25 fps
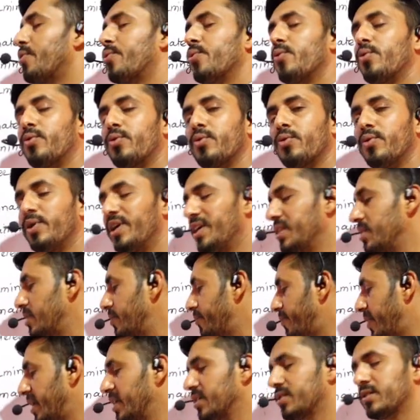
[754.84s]
to 2 in
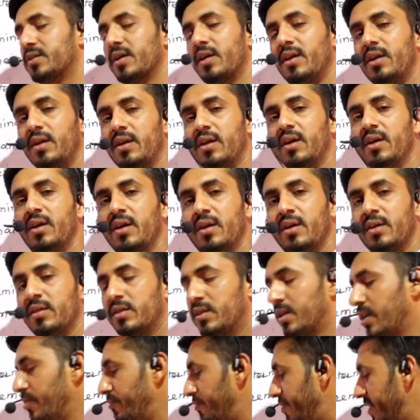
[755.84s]
the function,
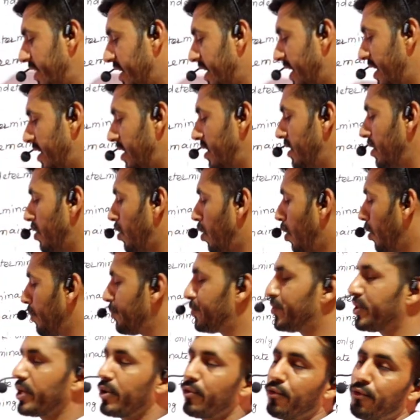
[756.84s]
then we can
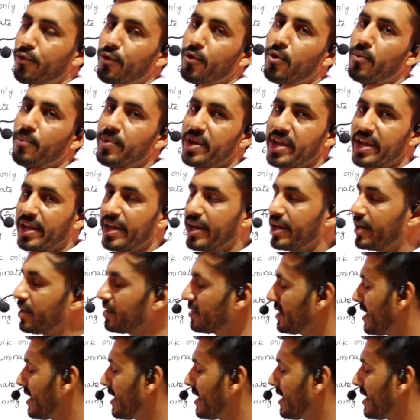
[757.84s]
observe from here